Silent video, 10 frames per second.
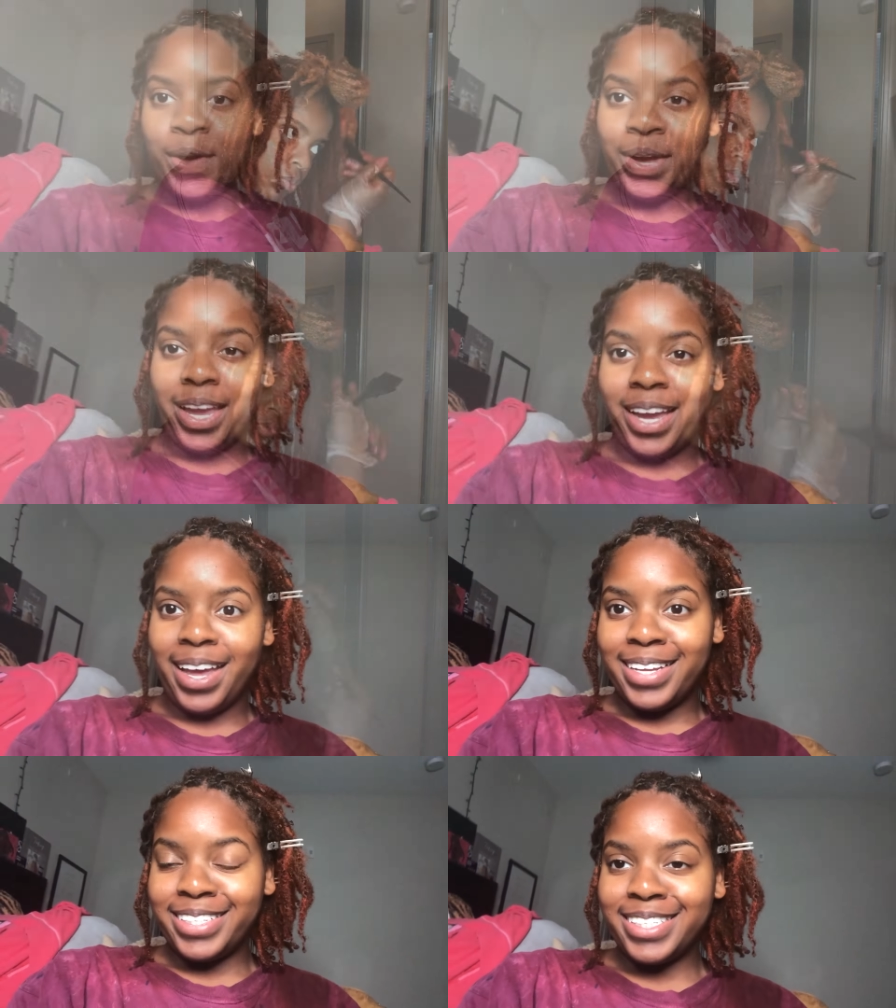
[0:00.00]
Okay
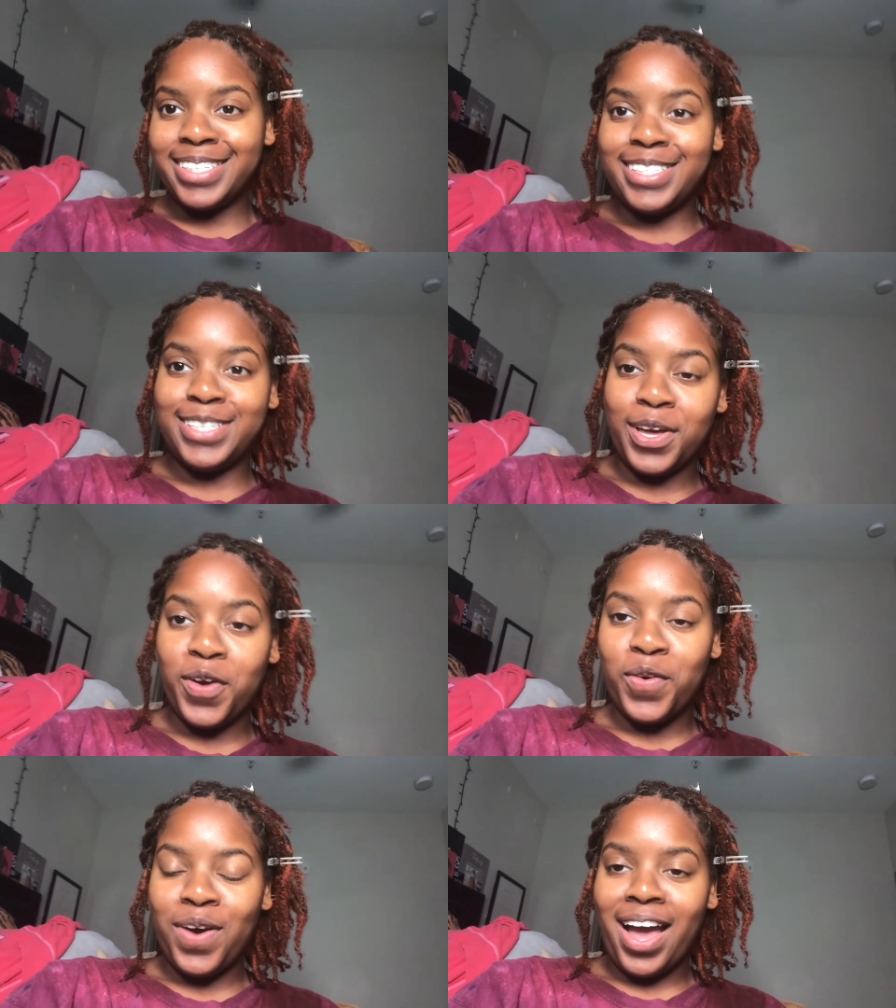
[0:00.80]
guys,
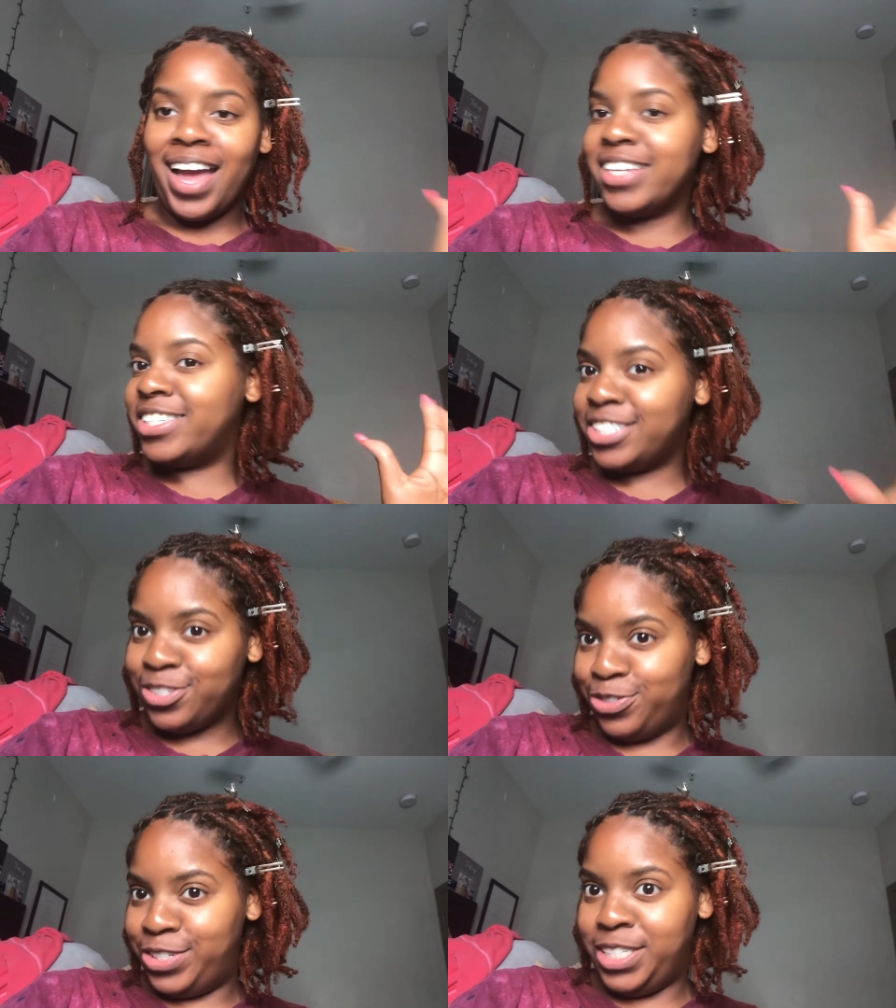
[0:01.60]
so I just
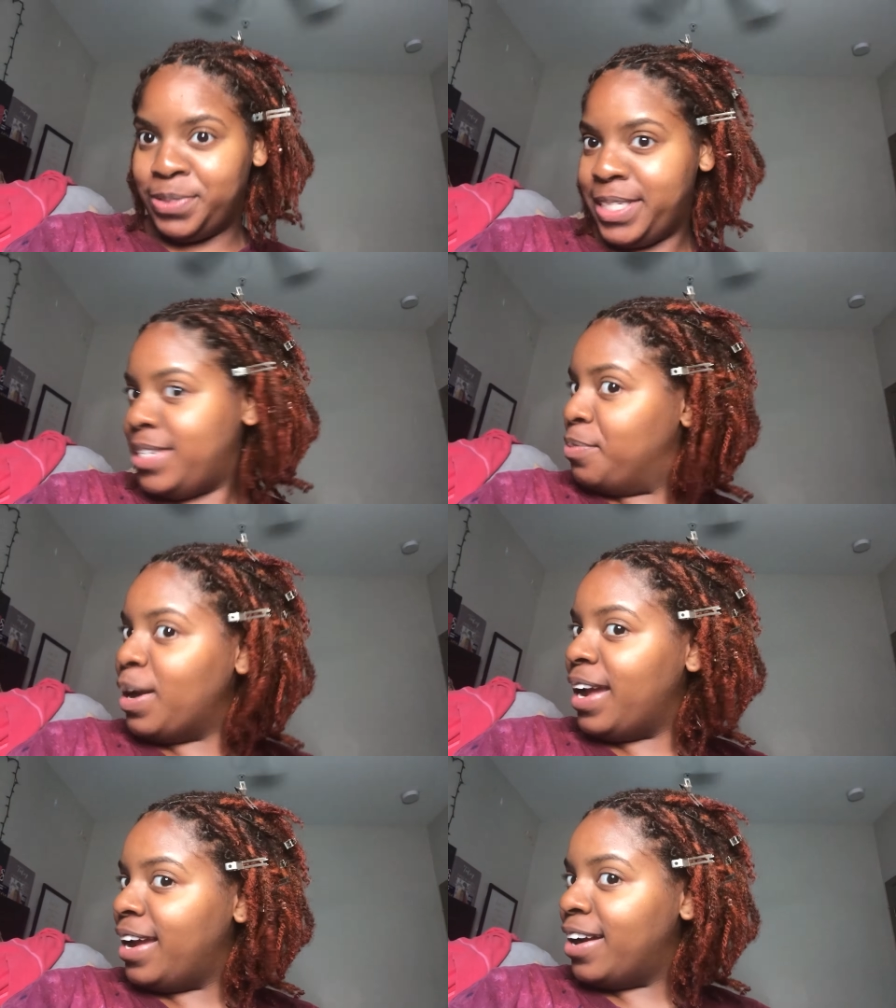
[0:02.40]
retwisted
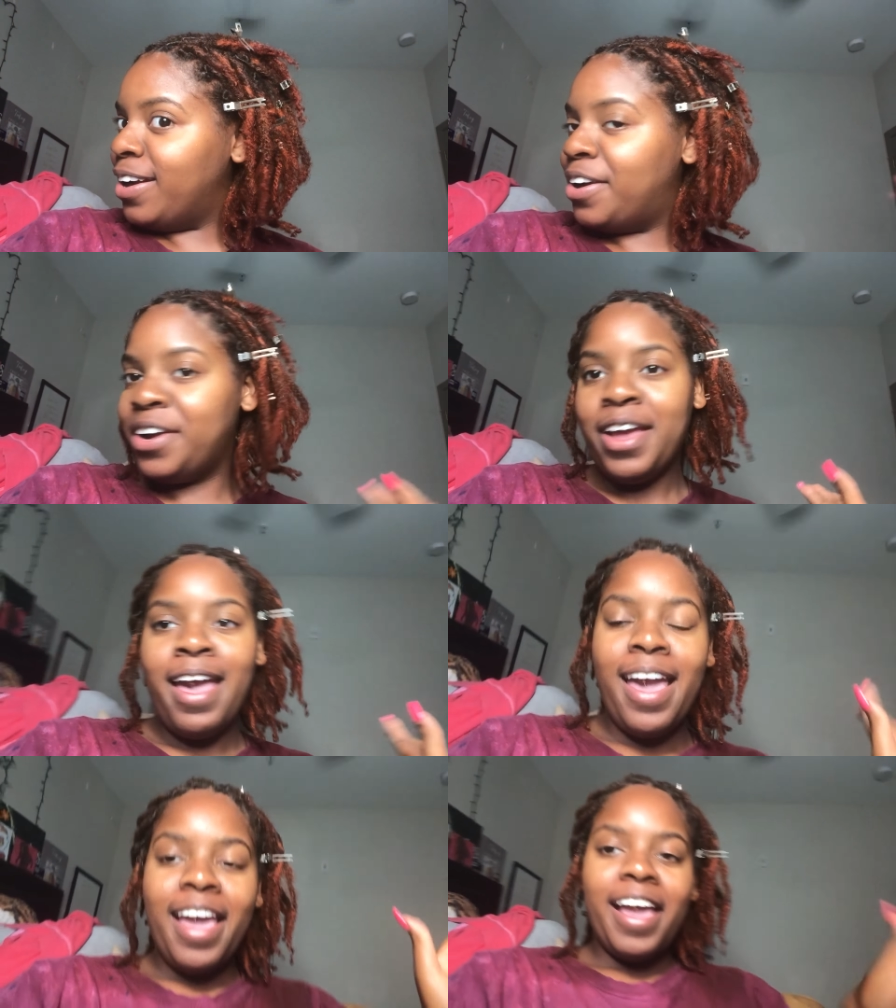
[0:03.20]
my hair,
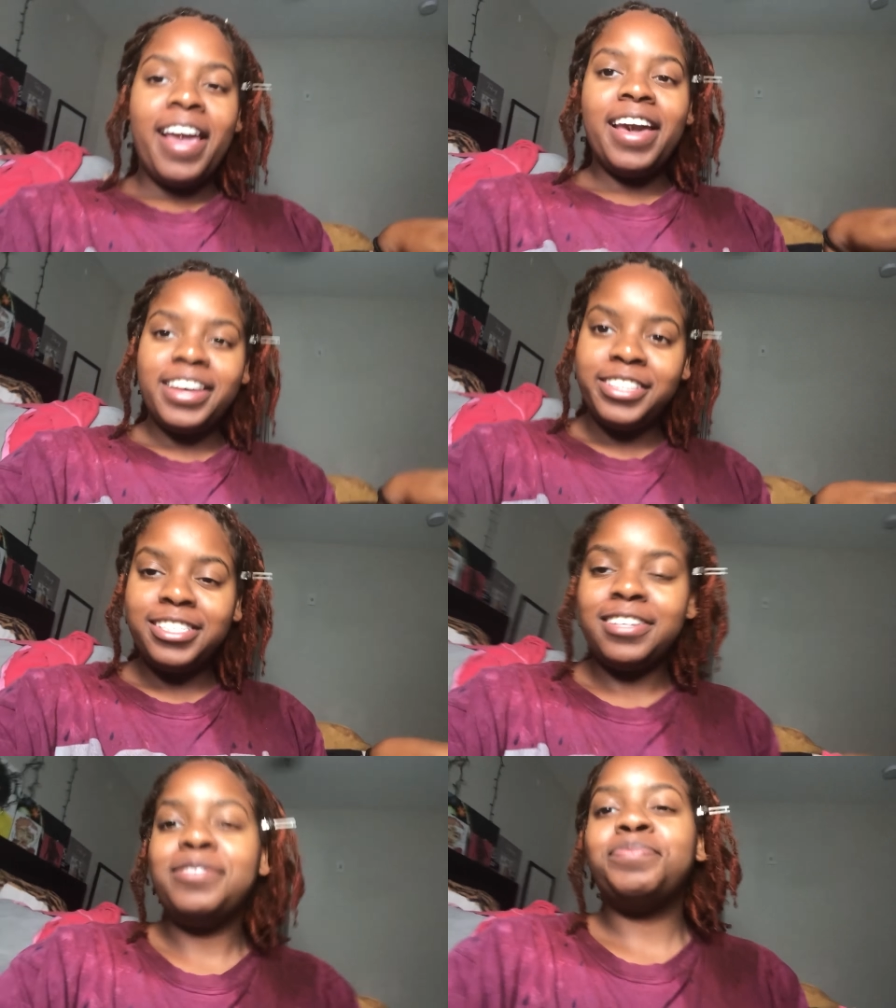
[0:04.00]
and